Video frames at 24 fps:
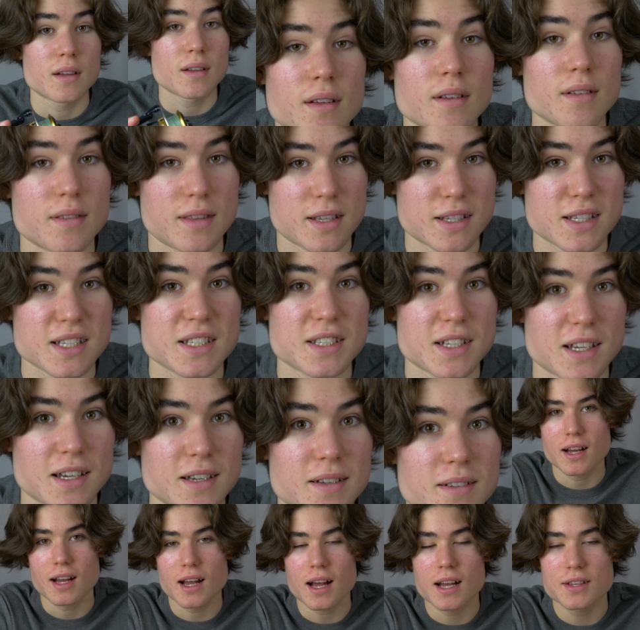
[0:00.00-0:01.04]
this is
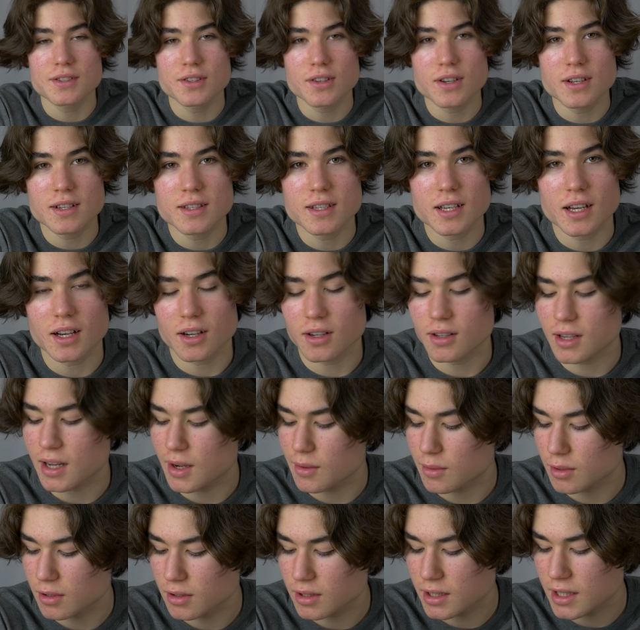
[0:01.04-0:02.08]
it. As you can tell, I
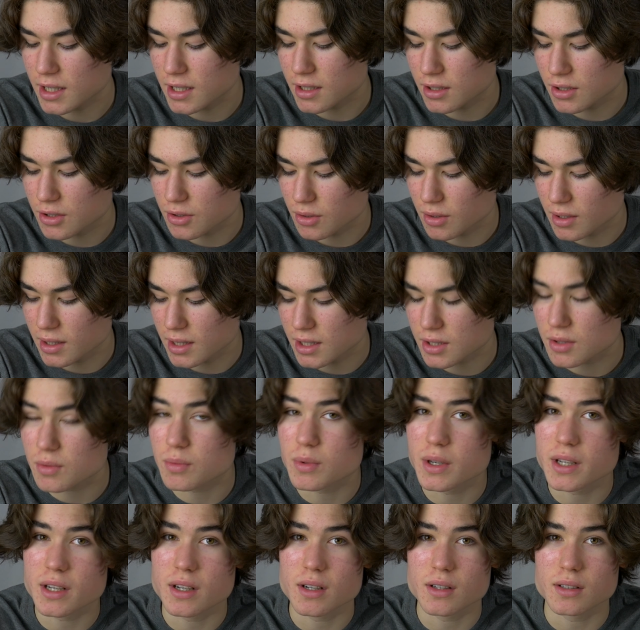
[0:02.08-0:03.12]
really enjoy this
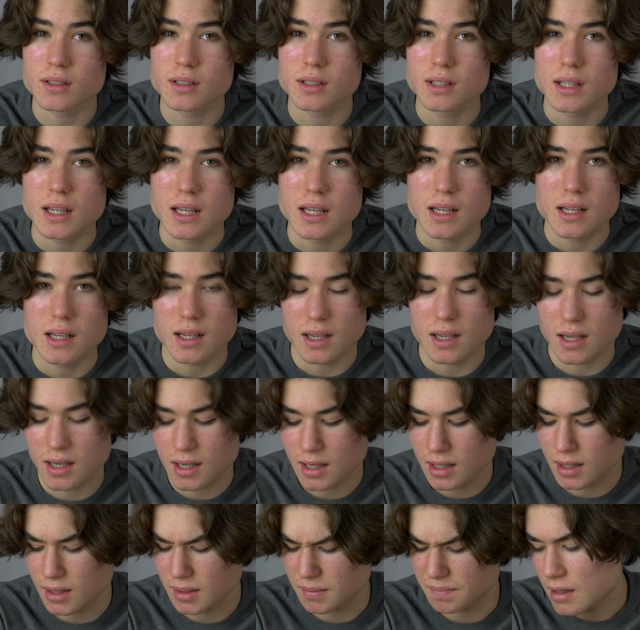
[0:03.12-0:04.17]
reel.
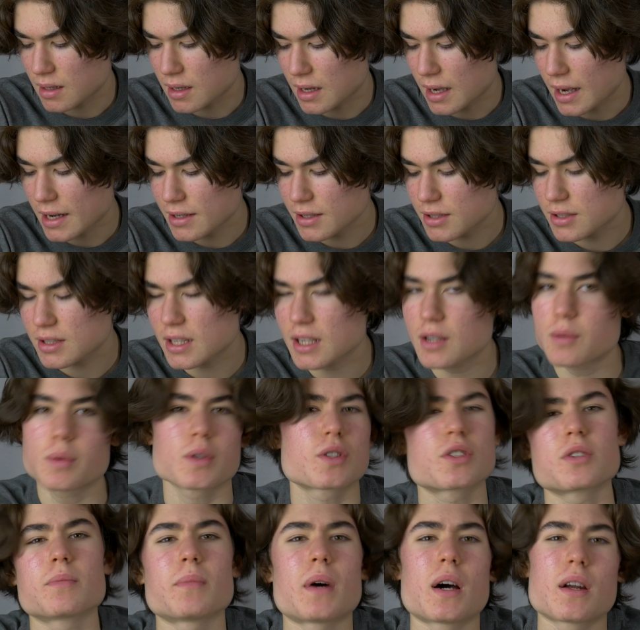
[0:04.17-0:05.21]
I just think what
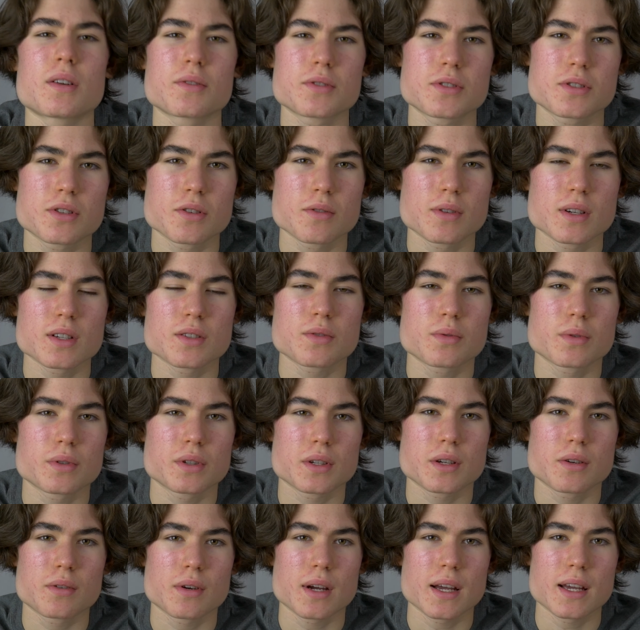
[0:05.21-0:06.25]
Shimano's doing is
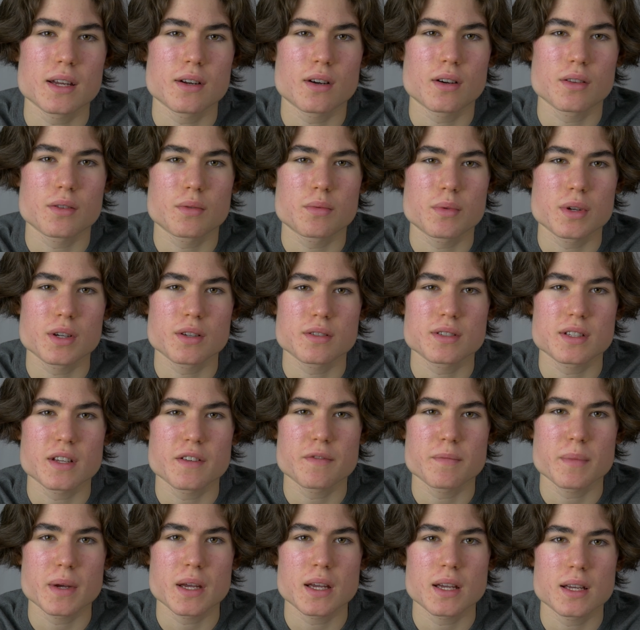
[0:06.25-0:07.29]
really great, all the reels they've
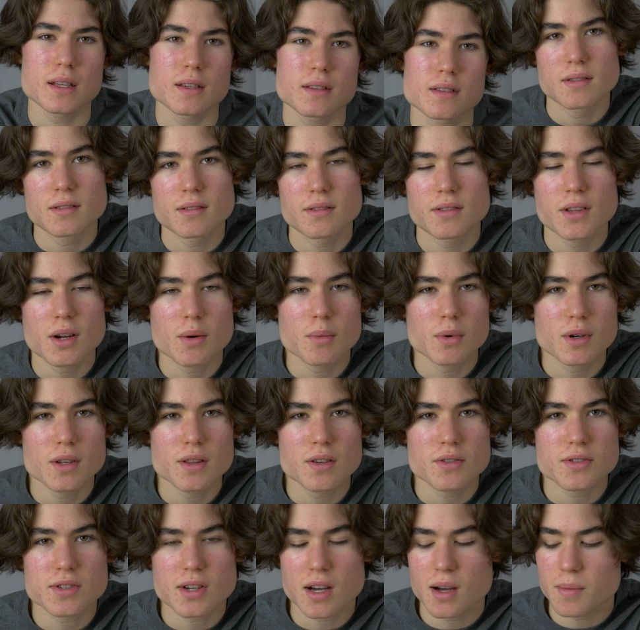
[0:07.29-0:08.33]
made. They're one of
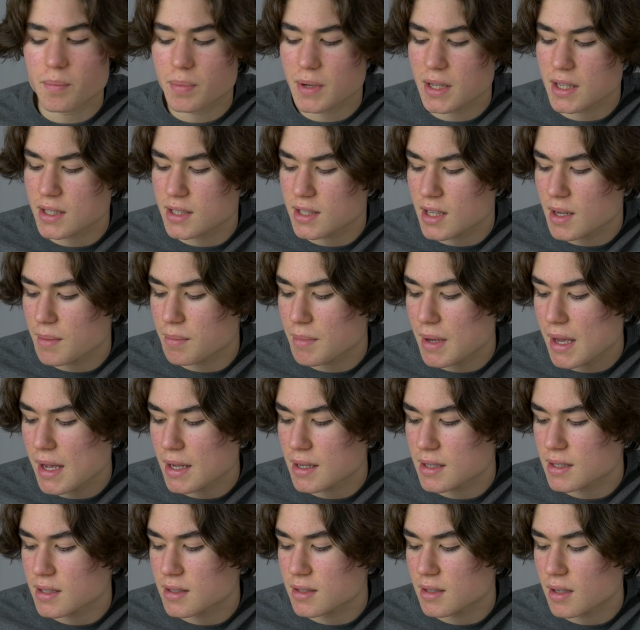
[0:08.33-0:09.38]
those companies that
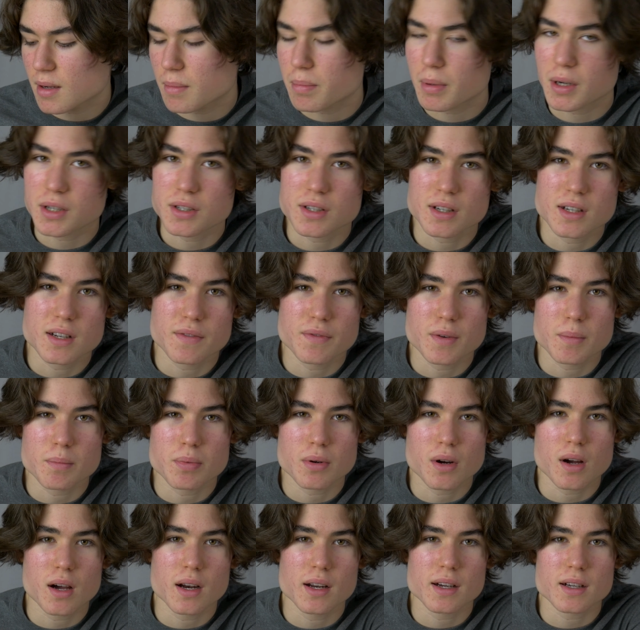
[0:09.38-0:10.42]
makes a bunch of different
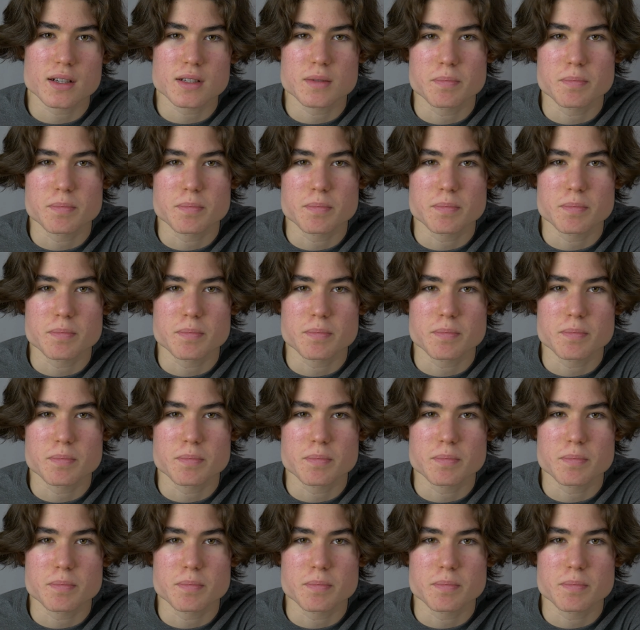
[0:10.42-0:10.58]
products,